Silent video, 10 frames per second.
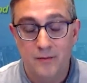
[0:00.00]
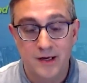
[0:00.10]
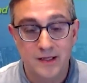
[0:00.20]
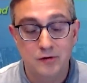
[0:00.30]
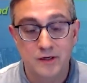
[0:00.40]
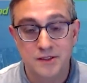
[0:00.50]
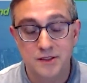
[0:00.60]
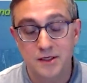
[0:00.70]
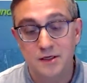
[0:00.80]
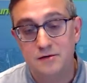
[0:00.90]
But it took
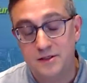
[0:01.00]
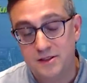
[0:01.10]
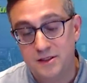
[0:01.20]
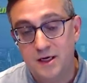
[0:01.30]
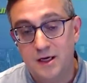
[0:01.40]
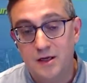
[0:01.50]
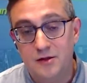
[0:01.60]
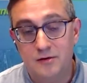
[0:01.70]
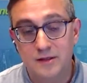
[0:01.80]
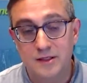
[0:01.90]
us years
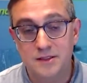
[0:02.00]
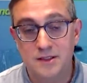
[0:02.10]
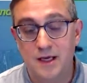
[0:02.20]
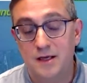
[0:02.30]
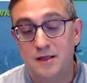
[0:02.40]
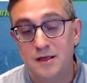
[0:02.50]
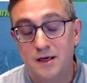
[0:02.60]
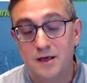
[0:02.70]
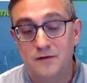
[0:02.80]
to understand